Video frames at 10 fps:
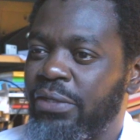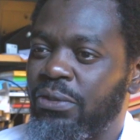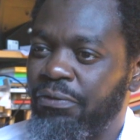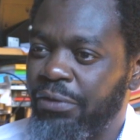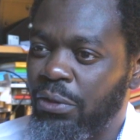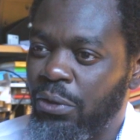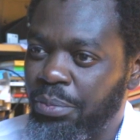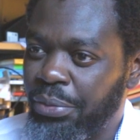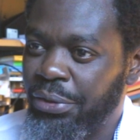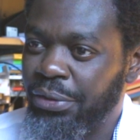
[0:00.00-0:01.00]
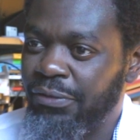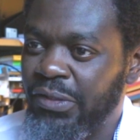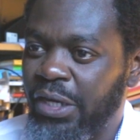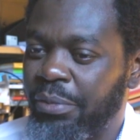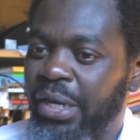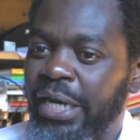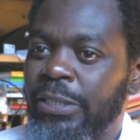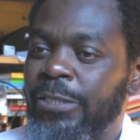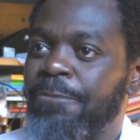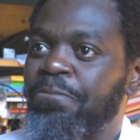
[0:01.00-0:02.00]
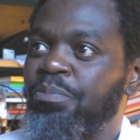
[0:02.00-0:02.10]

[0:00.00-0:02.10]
and it's over a long period of time, and